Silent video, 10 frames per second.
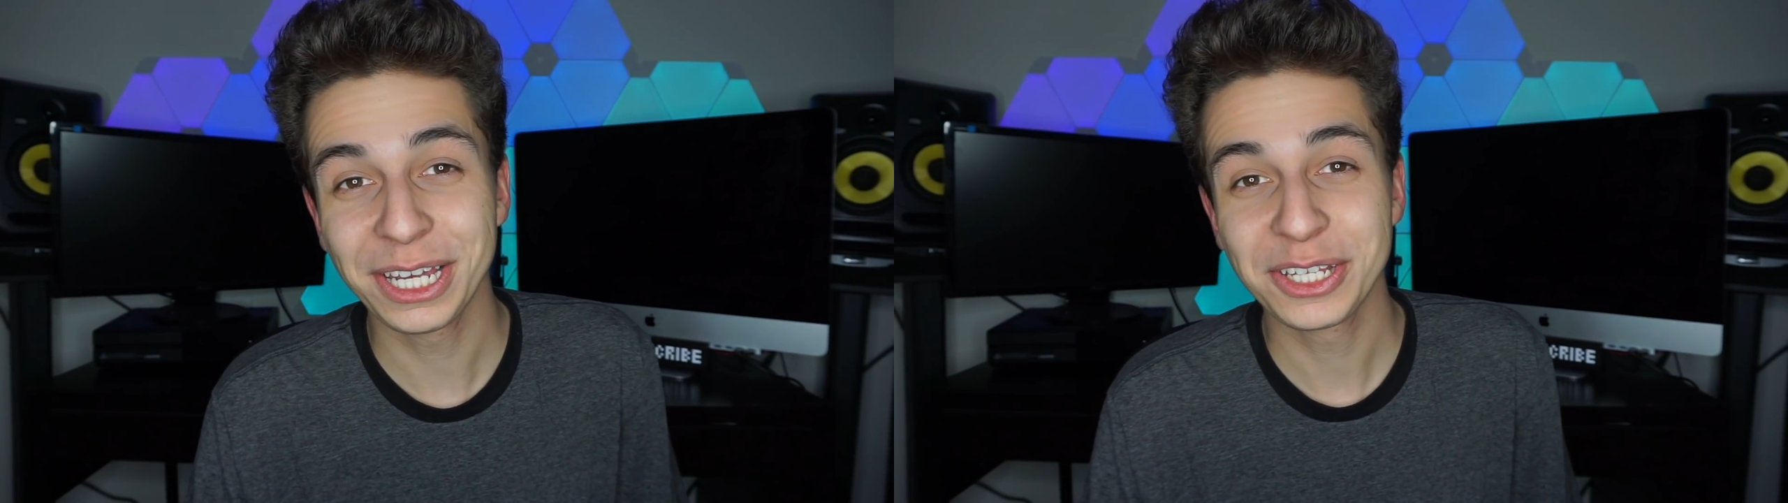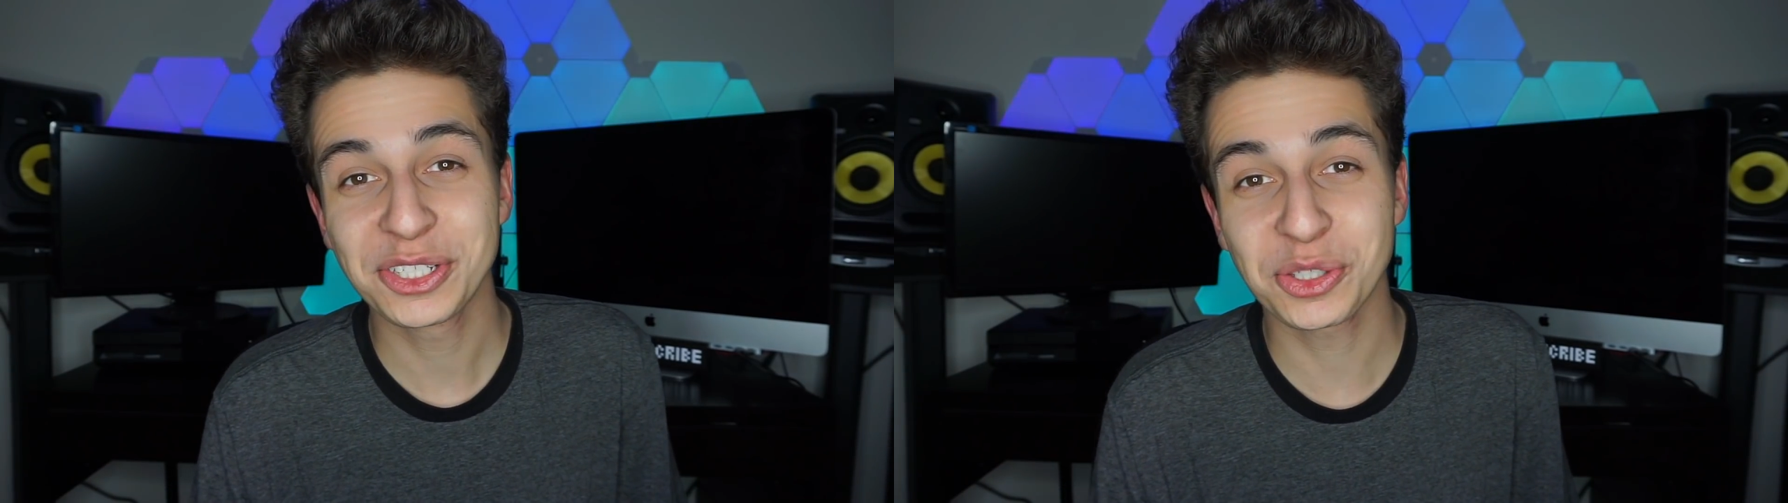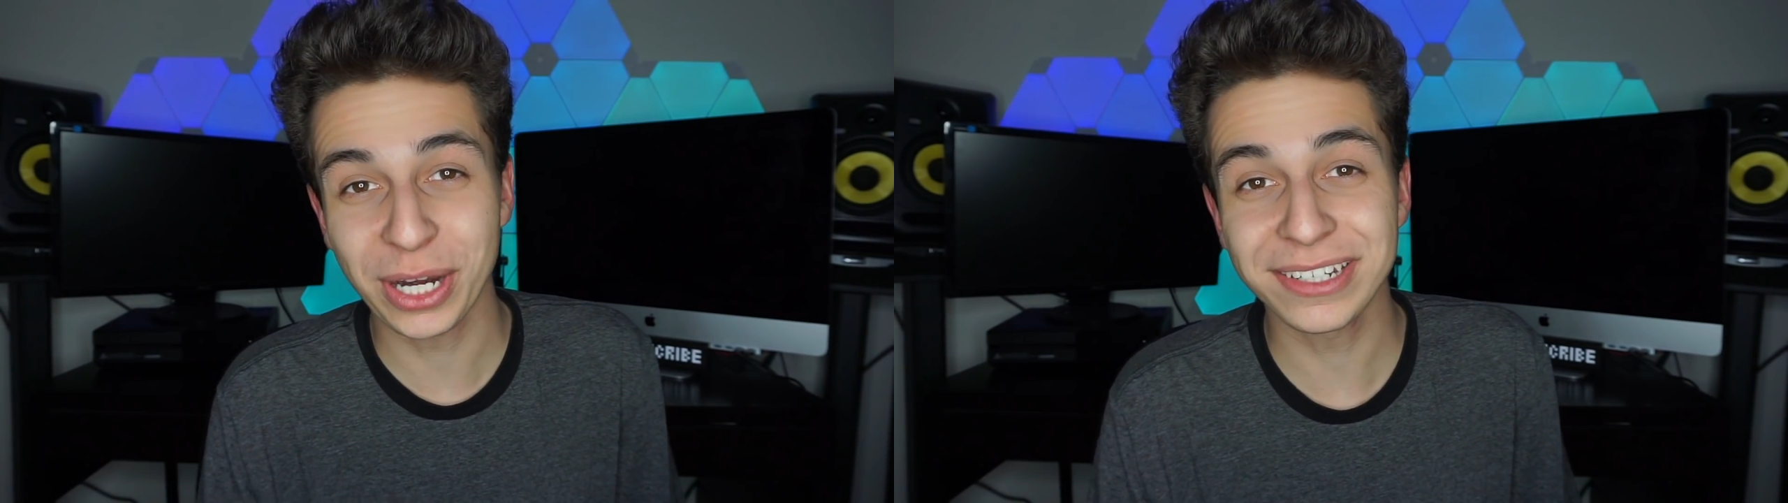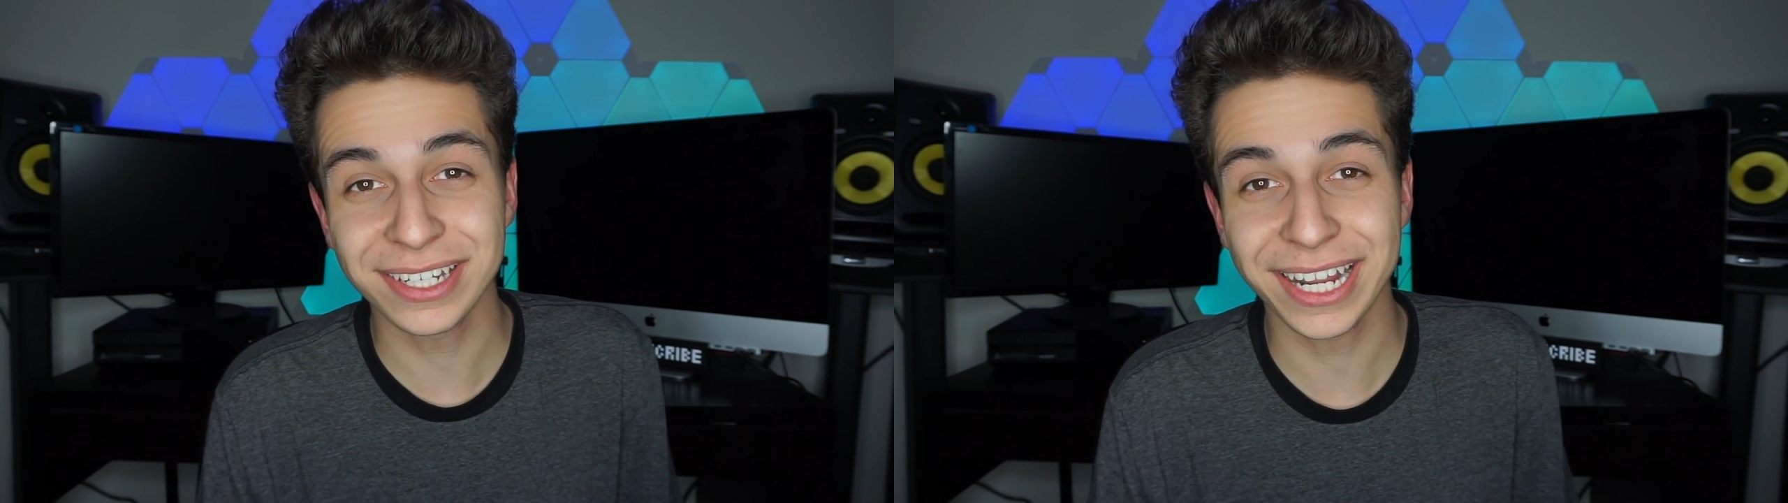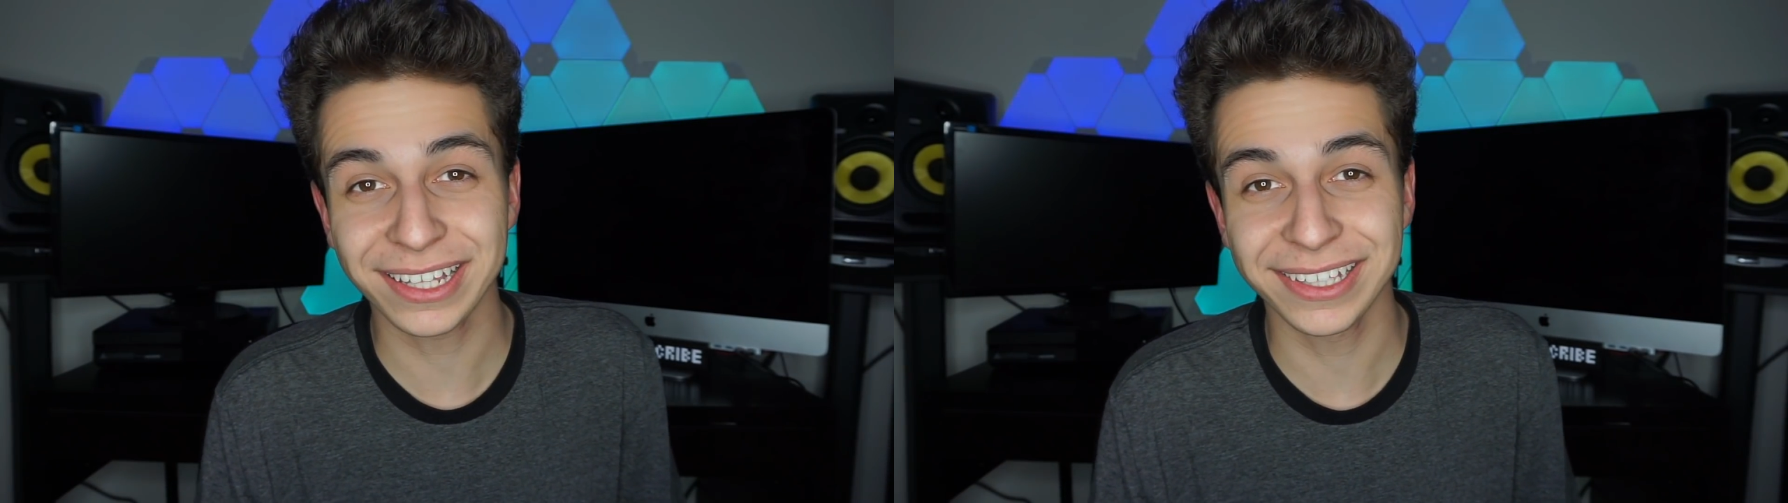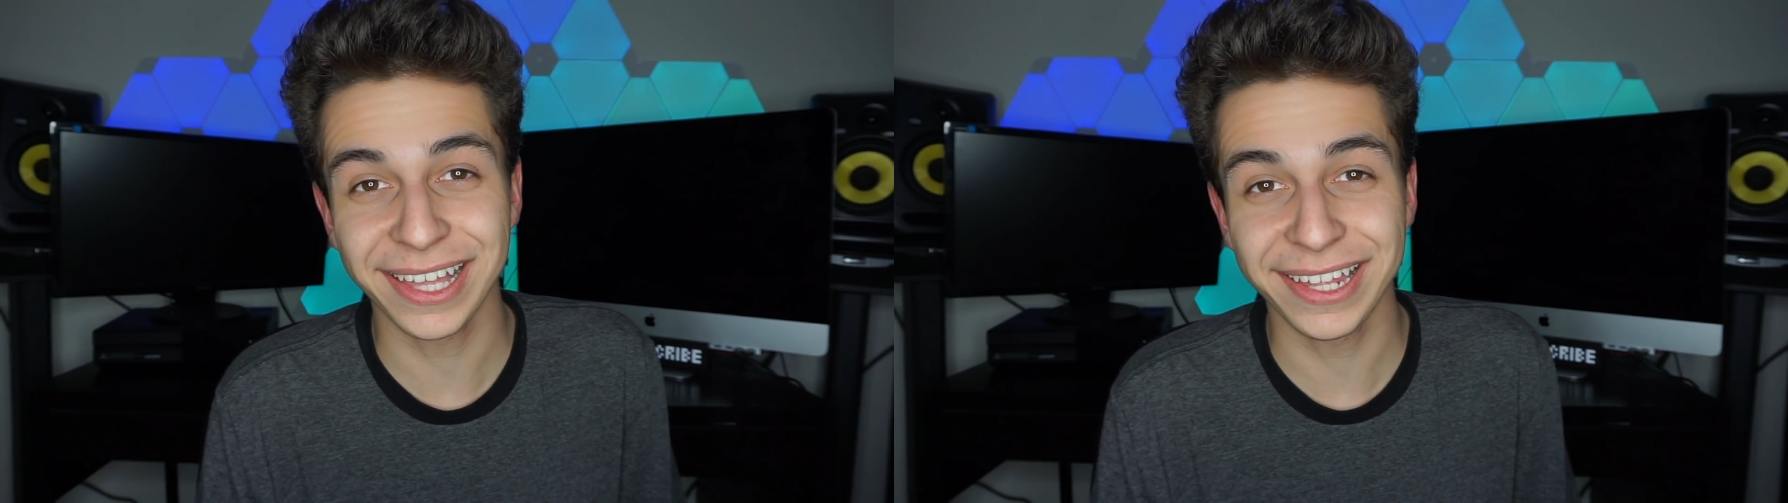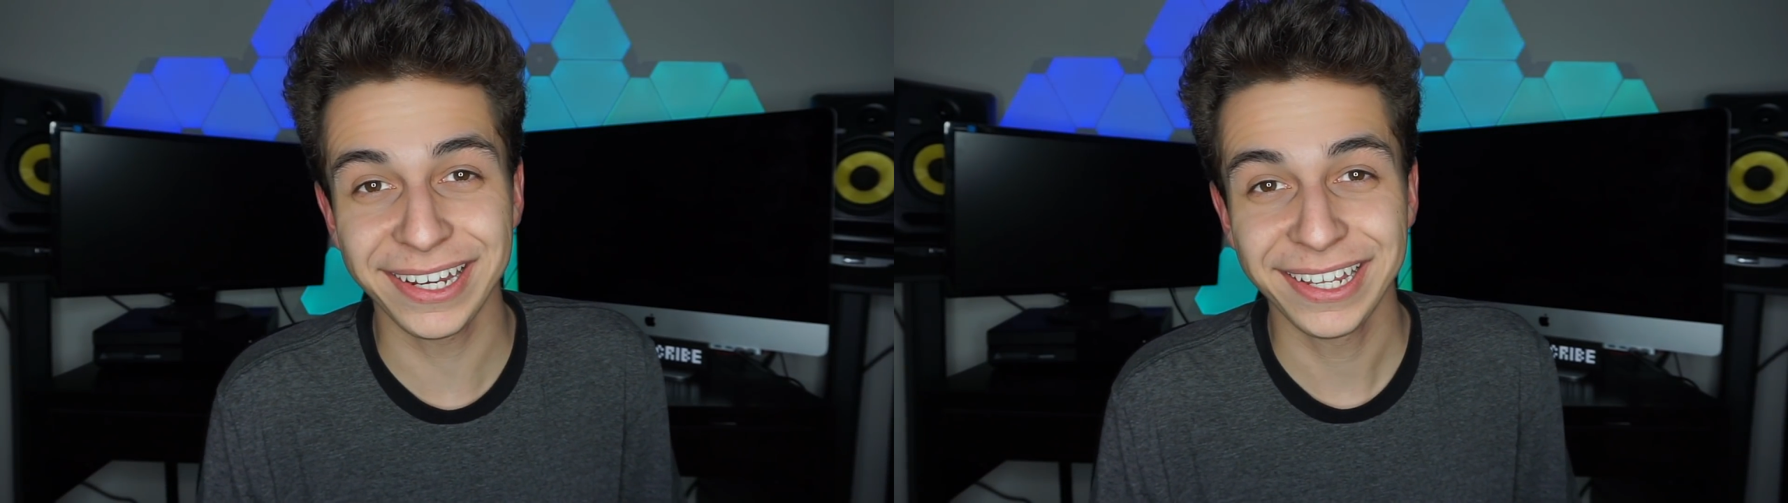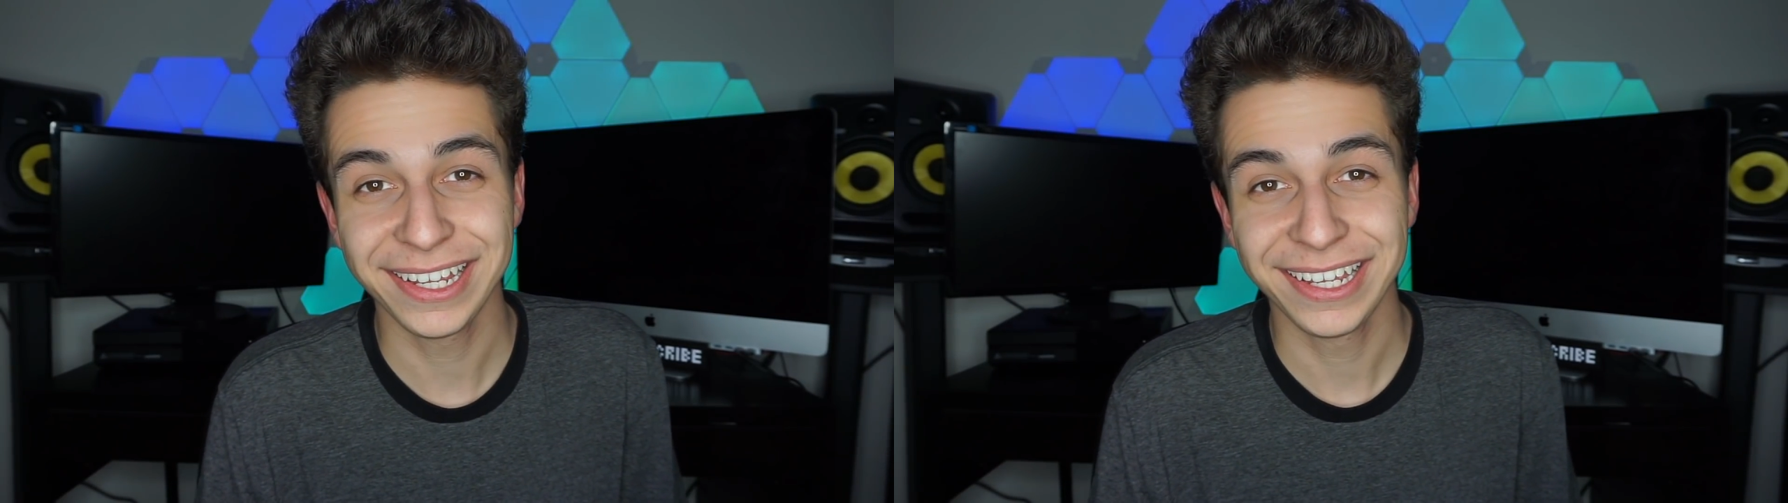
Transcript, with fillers: straight to Nicolette